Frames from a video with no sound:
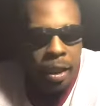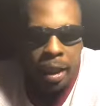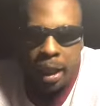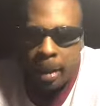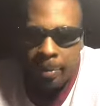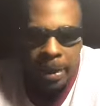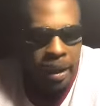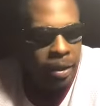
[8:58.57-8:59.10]

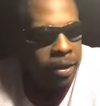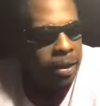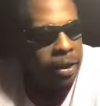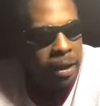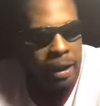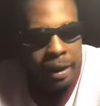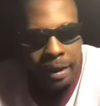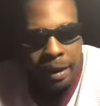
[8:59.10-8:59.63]
I'm down here
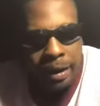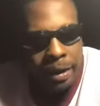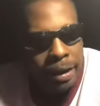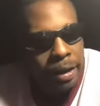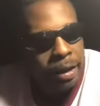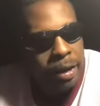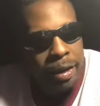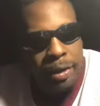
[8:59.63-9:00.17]
in
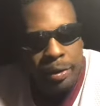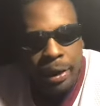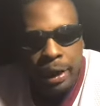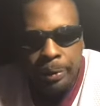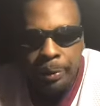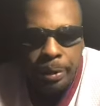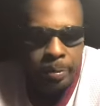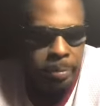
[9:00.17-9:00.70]
ACC country.
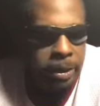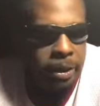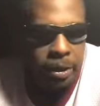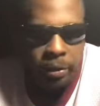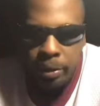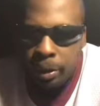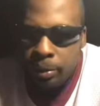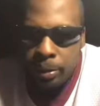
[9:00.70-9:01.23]
He was the
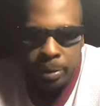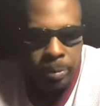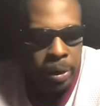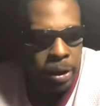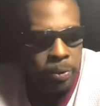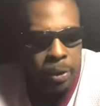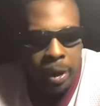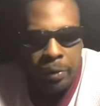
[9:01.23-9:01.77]

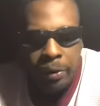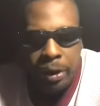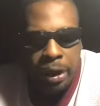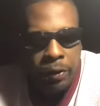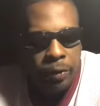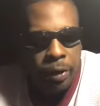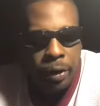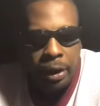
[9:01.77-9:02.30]
best wide
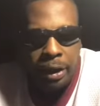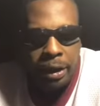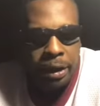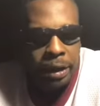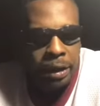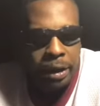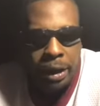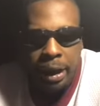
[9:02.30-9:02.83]
receiver on
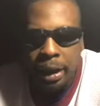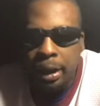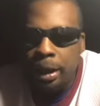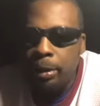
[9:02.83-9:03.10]
NC State.